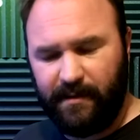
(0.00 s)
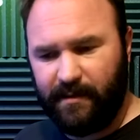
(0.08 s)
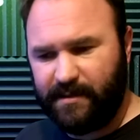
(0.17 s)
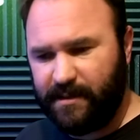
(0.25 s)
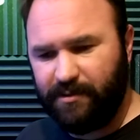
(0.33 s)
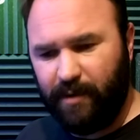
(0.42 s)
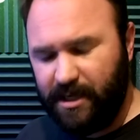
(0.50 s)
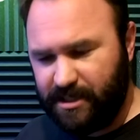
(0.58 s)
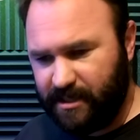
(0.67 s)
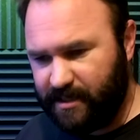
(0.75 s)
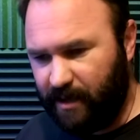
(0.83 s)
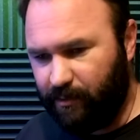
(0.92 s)

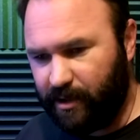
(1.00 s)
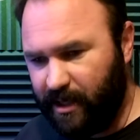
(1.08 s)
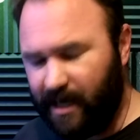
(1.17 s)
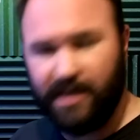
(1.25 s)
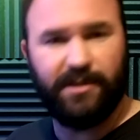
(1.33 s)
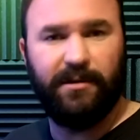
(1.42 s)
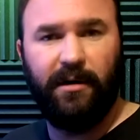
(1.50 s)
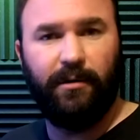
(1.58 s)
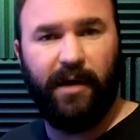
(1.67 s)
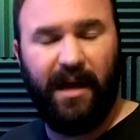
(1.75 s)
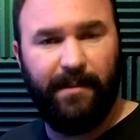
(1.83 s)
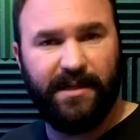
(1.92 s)
situations that will cause a
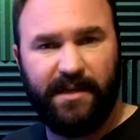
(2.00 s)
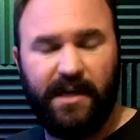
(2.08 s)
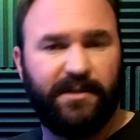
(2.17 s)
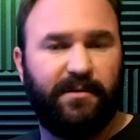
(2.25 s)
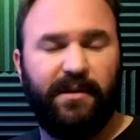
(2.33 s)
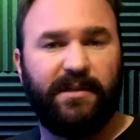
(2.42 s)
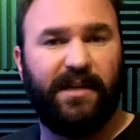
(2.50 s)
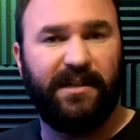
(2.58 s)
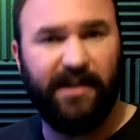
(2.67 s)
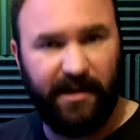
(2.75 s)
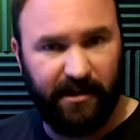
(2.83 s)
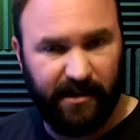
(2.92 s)
lower MSS are things like
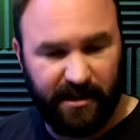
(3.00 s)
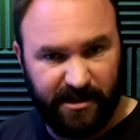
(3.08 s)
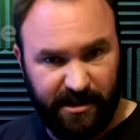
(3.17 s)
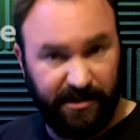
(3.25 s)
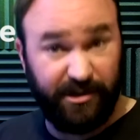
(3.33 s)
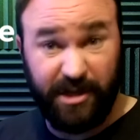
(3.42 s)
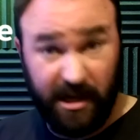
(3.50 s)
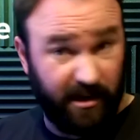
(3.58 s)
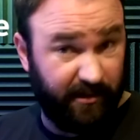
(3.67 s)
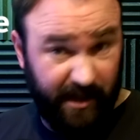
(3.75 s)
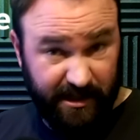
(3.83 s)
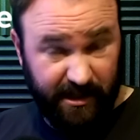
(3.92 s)
tunneling,
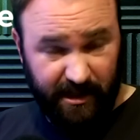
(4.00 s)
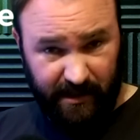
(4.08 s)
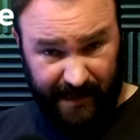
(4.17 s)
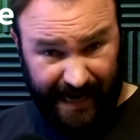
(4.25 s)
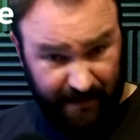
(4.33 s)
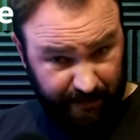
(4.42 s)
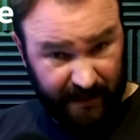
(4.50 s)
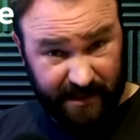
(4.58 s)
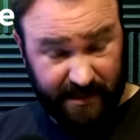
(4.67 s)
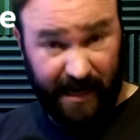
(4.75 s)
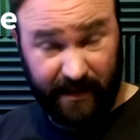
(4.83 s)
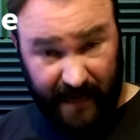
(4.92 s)
GRE tunneling,
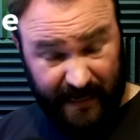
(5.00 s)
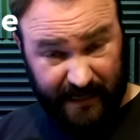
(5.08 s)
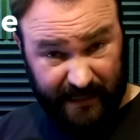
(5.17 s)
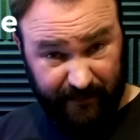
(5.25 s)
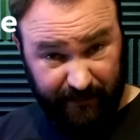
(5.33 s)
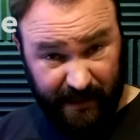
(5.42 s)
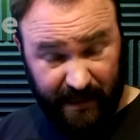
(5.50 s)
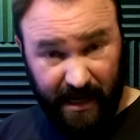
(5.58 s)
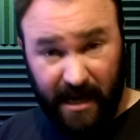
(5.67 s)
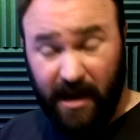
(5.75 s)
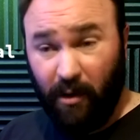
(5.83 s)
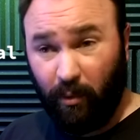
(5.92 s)
IPSec, that kind of thing.
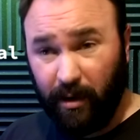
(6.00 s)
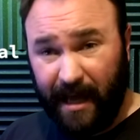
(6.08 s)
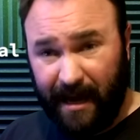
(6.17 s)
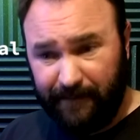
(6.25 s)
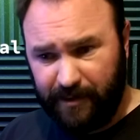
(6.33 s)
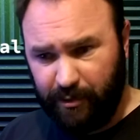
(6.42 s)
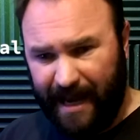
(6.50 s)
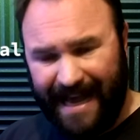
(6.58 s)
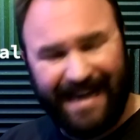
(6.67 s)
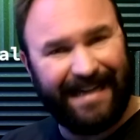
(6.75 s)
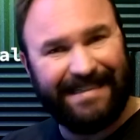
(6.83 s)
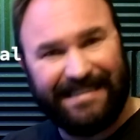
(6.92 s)
We'll have to
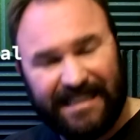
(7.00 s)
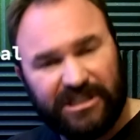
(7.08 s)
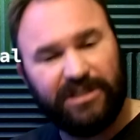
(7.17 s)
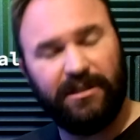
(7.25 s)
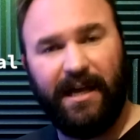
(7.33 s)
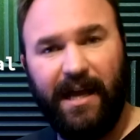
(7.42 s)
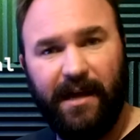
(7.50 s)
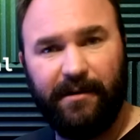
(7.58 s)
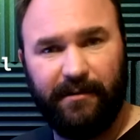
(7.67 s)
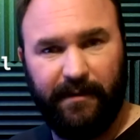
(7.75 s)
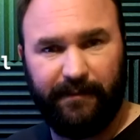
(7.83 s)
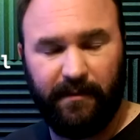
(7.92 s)
add additional
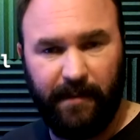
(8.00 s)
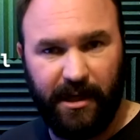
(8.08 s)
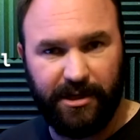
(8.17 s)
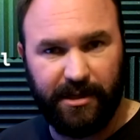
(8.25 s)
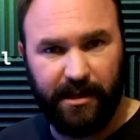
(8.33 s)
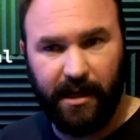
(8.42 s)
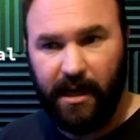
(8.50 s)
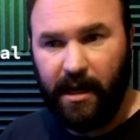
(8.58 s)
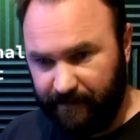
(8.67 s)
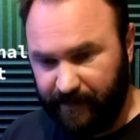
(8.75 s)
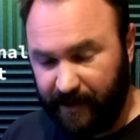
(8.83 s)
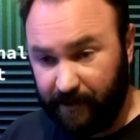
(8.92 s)
header information
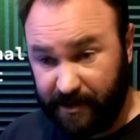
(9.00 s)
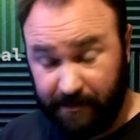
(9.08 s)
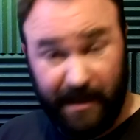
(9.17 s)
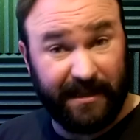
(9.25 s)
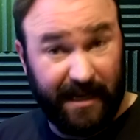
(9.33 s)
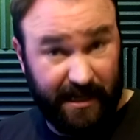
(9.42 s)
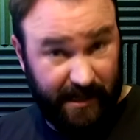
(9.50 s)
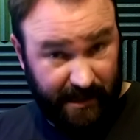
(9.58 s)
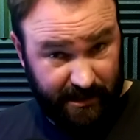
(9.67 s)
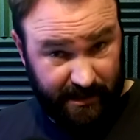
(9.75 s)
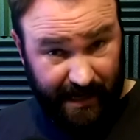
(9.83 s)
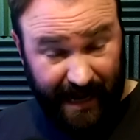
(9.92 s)
in order to make that
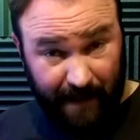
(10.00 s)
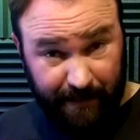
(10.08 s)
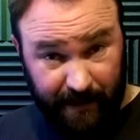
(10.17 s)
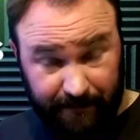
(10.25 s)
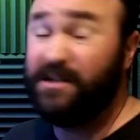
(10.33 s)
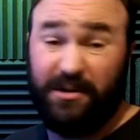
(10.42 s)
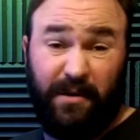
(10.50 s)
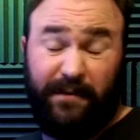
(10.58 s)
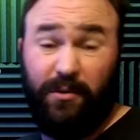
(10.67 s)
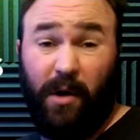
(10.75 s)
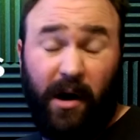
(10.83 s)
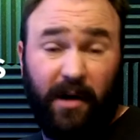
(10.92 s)
connection happen. So if
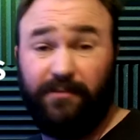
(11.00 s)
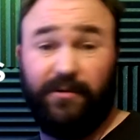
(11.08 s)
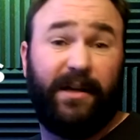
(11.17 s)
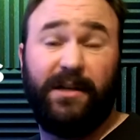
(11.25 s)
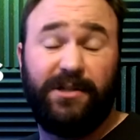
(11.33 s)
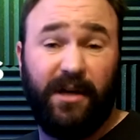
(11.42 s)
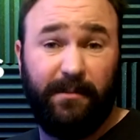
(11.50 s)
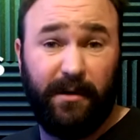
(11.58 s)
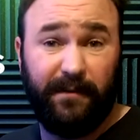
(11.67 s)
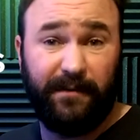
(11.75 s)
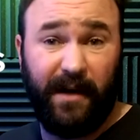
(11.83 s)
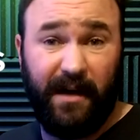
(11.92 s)
you are running
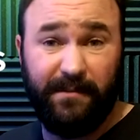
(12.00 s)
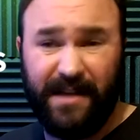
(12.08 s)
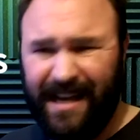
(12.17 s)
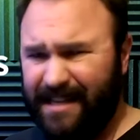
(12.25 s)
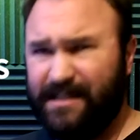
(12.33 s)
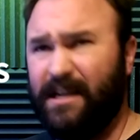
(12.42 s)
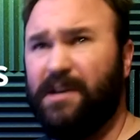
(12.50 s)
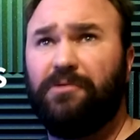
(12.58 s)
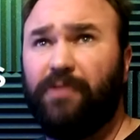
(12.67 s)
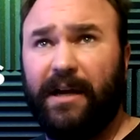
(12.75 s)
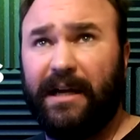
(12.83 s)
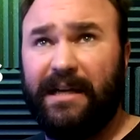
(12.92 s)
jumbo frames, and say you're
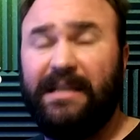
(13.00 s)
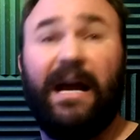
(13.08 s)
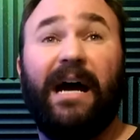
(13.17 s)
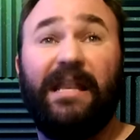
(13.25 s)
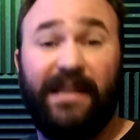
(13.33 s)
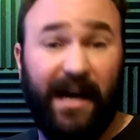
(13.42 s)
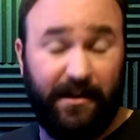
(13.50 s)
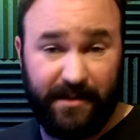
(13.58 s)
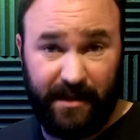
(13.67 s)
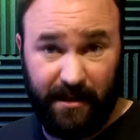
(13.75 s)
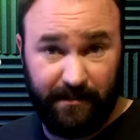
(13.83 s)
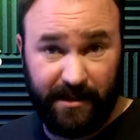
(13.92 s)
running a
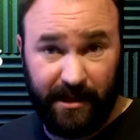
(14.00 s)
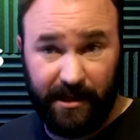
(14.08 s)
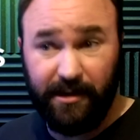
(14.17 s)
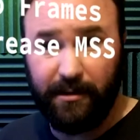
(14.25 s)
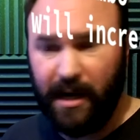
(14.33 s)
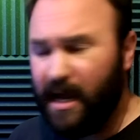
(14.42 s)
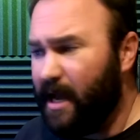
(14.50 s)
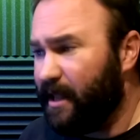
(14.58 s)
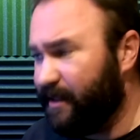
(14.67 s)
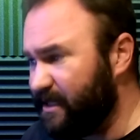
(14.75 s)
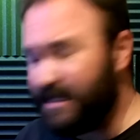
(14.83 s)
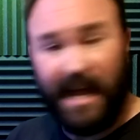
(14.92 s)
9,000 MTU,
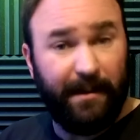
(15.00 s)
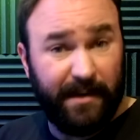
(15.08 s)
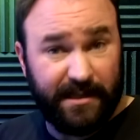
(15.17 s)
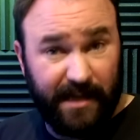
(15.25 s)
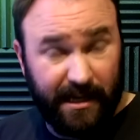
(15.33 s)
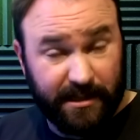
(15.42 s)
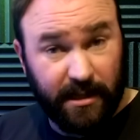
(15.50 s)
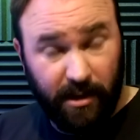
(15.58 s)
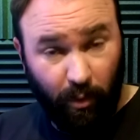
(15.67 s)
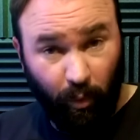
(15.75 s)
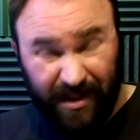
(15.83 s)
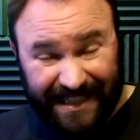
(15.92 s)
this MSS
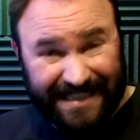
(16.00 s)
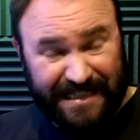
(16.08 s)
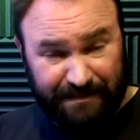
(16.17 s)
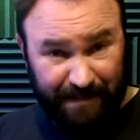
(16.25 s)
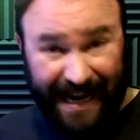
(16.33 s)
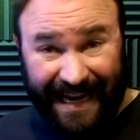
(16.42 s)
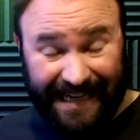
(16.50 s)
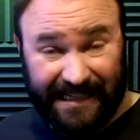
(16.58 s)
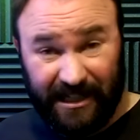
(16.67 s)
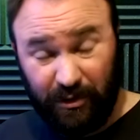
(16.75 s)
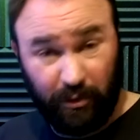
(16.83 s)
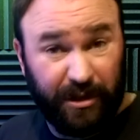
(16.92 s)
will expand
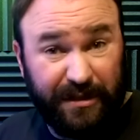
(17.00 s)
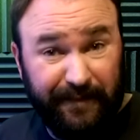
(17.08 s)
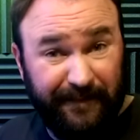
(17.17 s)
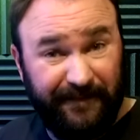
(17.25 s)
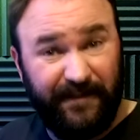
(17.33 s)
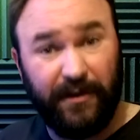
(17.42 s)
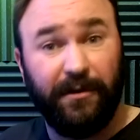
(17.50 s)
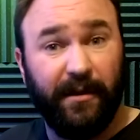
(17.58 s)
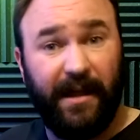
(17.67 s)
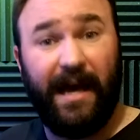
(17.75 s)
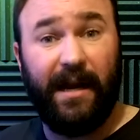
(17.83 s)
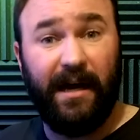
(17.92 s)
in order to fill
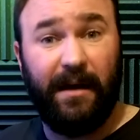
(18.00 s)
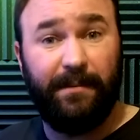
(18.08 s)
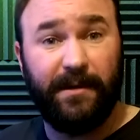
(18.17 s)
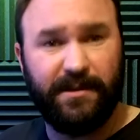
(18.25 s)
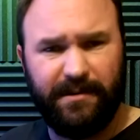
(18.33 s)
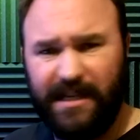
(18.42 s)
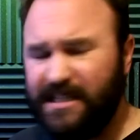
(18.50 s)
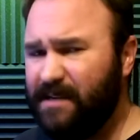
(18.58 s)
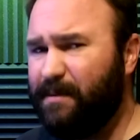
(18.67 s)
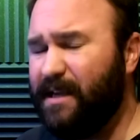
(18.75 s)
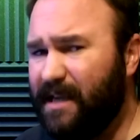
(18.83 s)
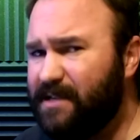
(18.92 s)
that up. So
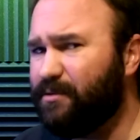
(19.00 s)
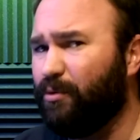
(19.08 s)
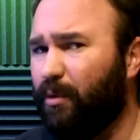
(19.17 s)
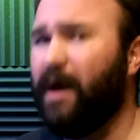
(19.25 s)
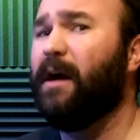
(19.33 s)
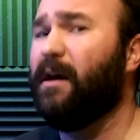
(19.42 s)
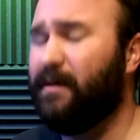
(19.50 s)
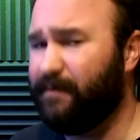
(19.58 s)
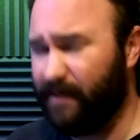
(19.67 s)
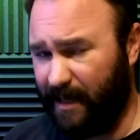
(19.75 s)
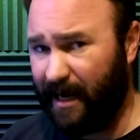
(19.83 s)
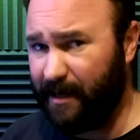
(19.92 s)
TCP is aware of
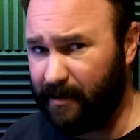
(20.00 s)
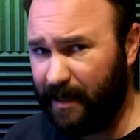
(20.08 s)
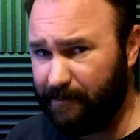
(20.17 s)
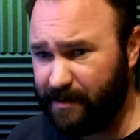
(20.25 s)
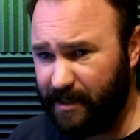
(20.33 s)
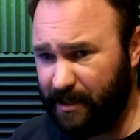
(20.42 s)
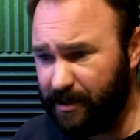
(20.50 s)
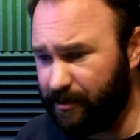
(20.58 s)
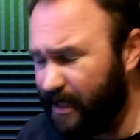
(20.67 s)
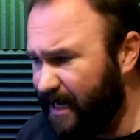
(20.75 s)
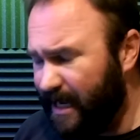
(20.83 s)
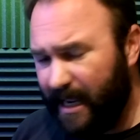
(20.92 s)
the higher
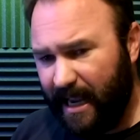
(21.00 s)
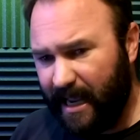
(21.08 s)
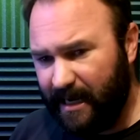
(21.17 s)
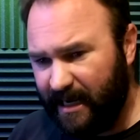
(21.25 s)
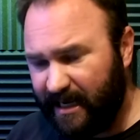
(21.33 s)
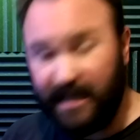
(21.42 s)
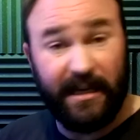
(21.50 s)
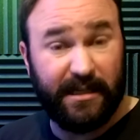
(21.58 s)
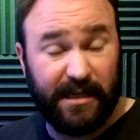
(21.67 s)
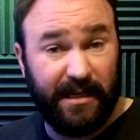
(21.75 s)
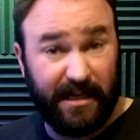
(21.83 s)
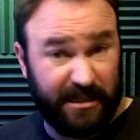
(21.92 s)
MTU, and it can
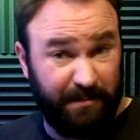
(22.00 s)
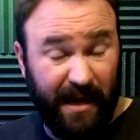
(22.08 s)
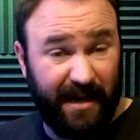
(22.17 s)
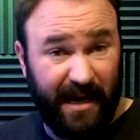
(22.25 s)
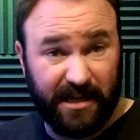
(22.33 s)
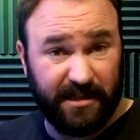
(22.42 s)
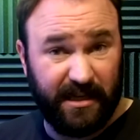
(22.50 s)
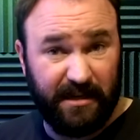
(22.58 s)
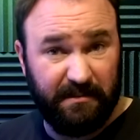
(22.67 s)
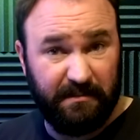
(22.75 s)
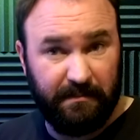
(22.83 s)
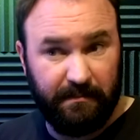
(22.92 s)
expand actually